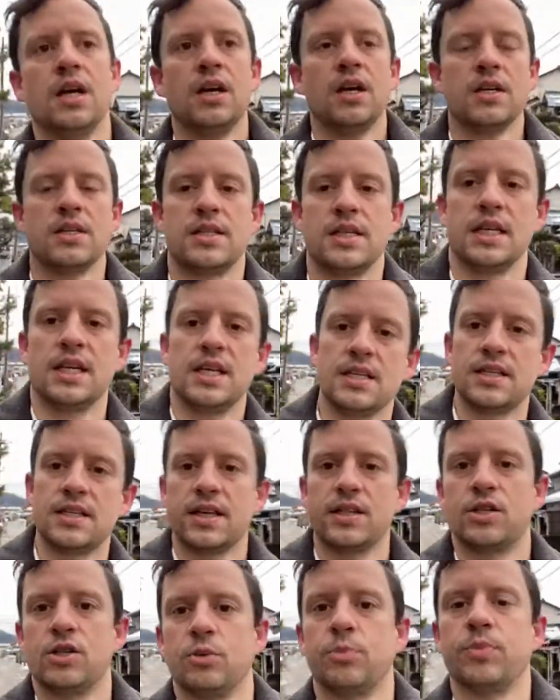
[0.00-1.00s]
CDs
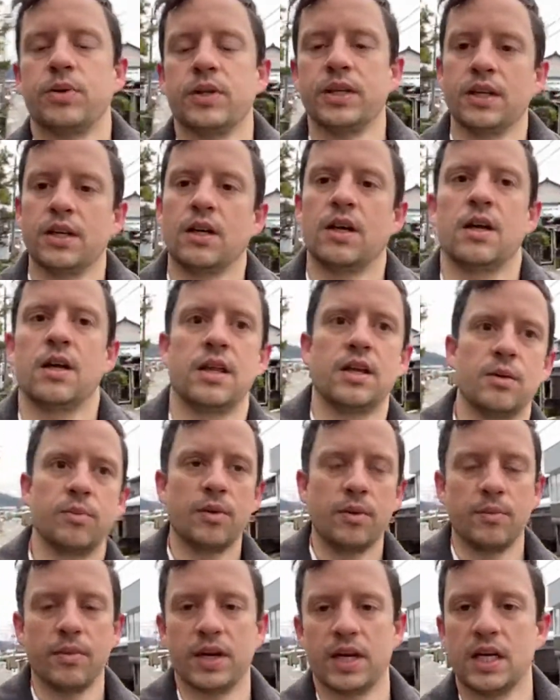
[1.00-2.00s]
that you put
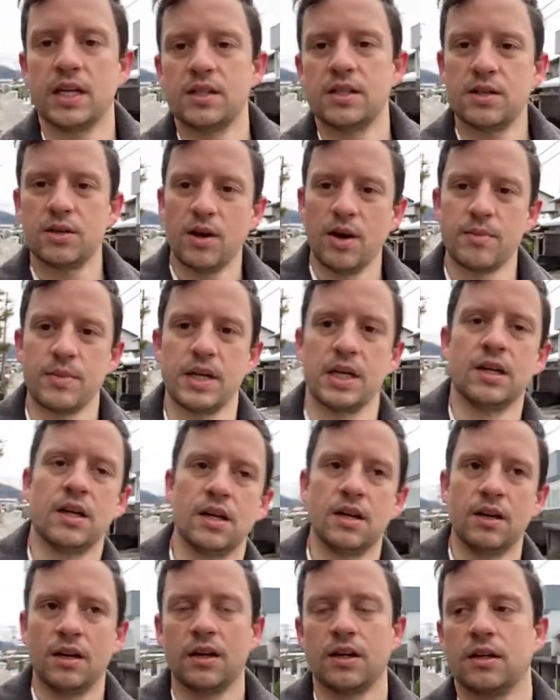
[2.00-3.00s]
money to? I mean,
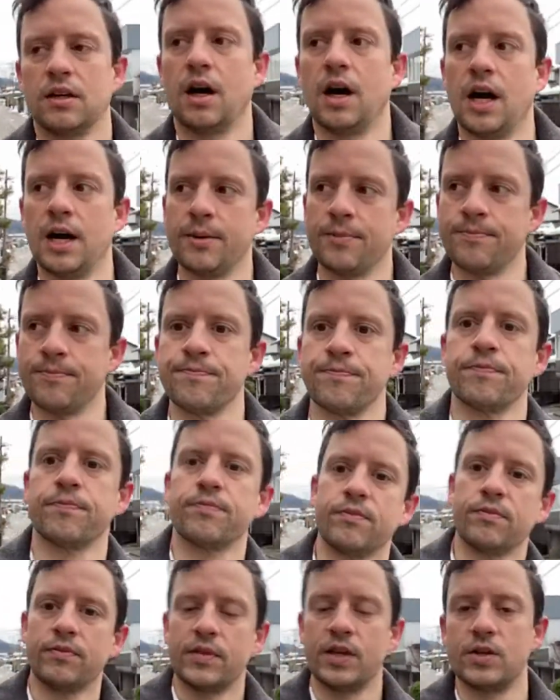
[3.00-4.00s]
do
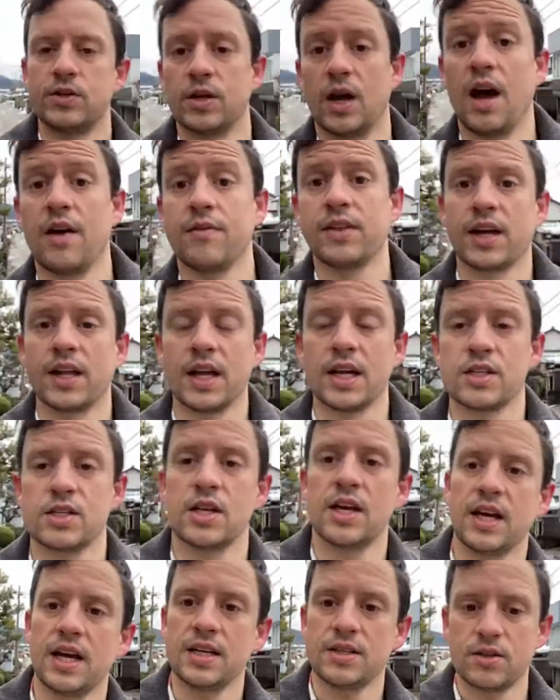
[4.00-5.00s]
you still have the collection,
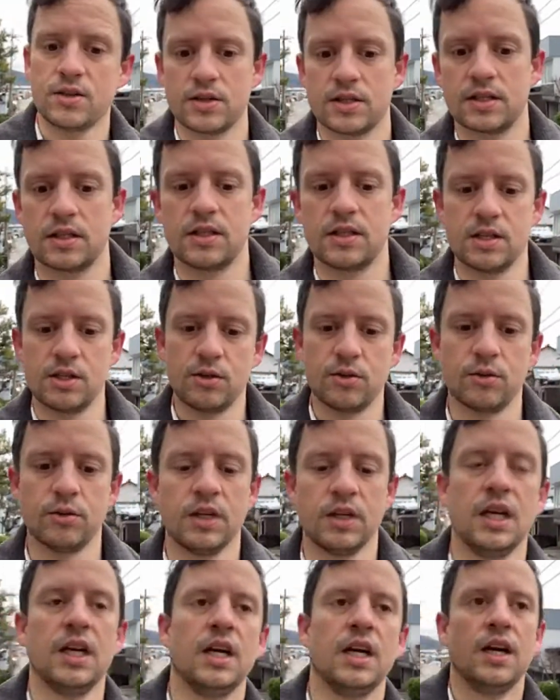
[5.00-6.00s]
I guess, or did you,
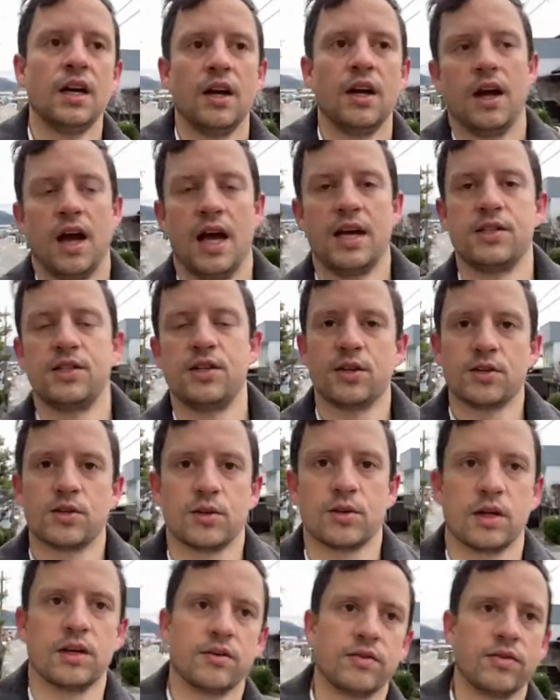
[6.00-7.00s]
as your
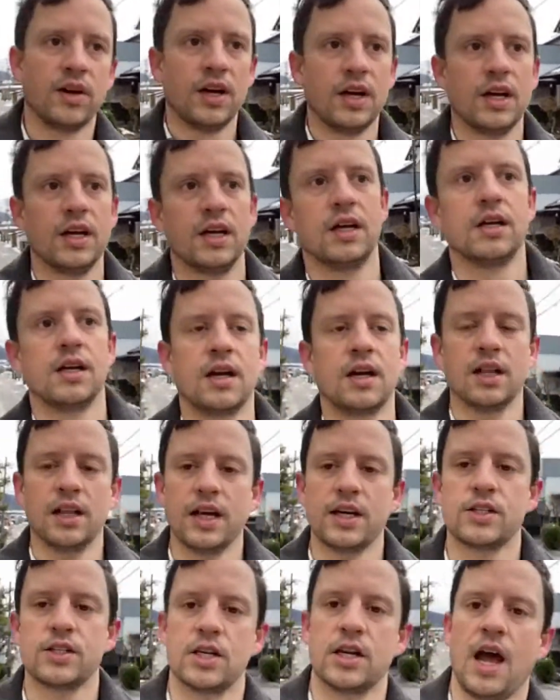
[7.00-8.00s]
sort of
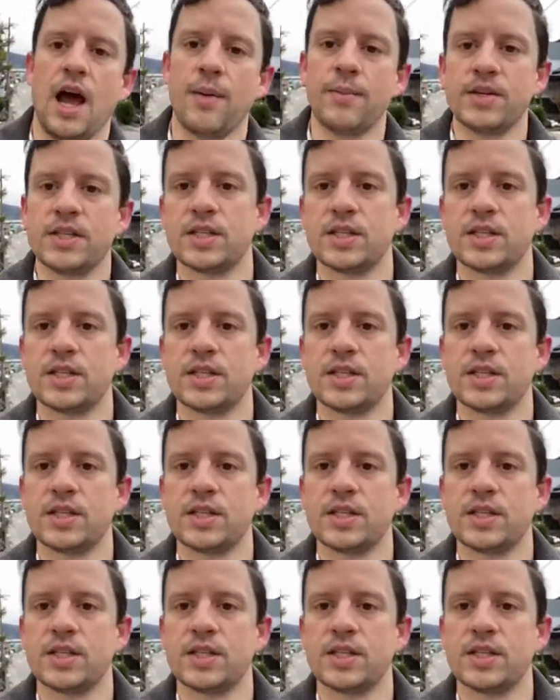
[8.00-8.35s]
collection habits